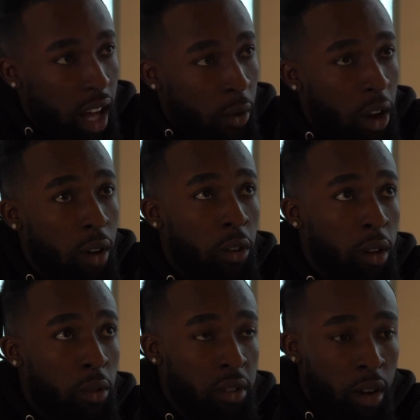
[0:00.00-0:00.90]
I
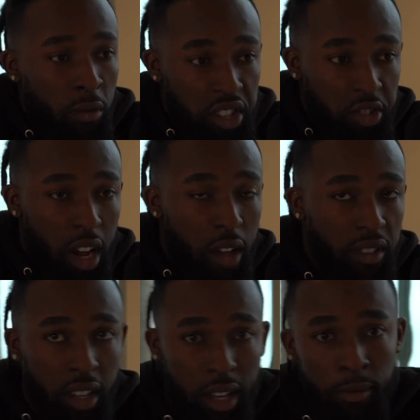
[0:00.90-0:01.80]
want to strive
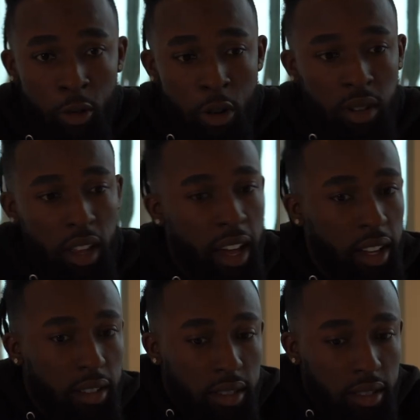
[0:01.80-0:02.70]
and get more, but
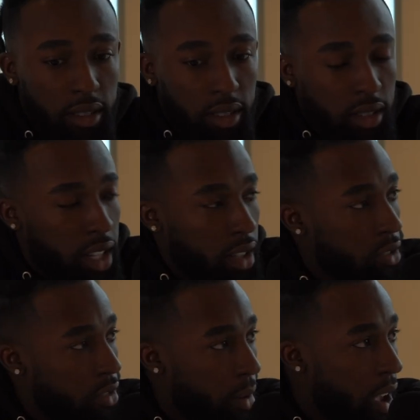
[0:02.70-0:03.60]
like
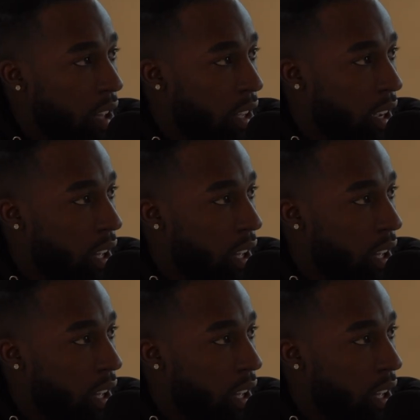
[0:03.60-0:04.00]
look where I'm at.